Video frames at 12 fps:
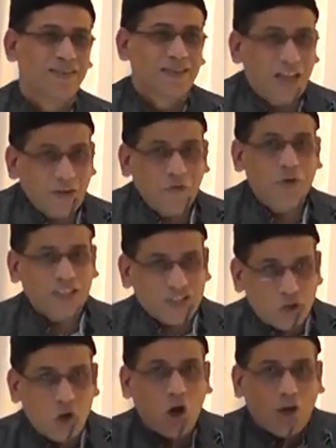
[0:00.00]
Therefore,
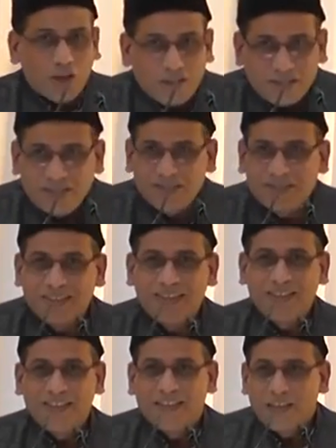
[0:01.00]
this law,
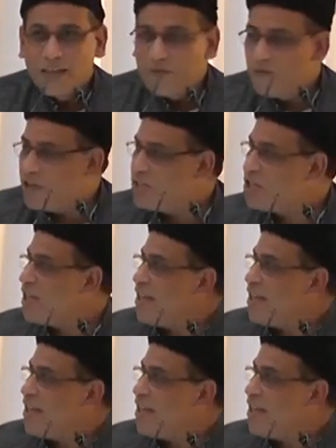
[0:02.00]
which